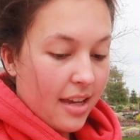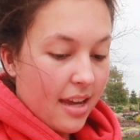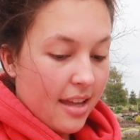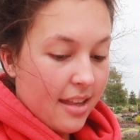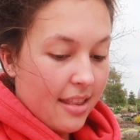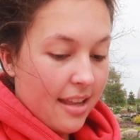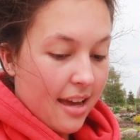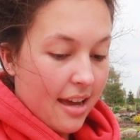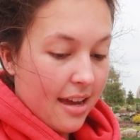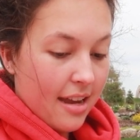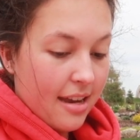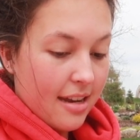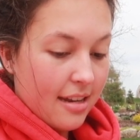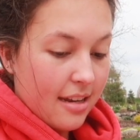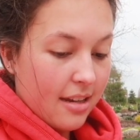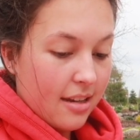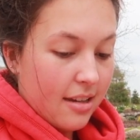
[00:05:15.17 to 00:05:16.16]
and
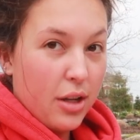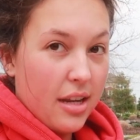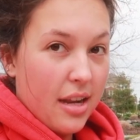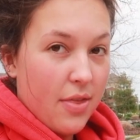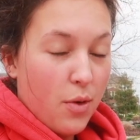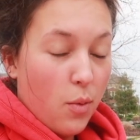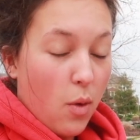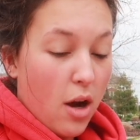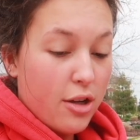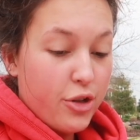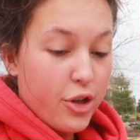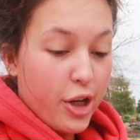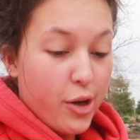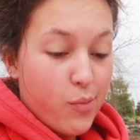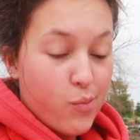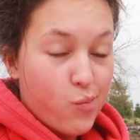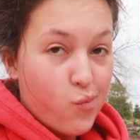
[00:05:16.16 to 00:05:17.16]
then put it in the
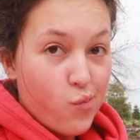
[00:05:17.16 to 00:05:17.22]
washer.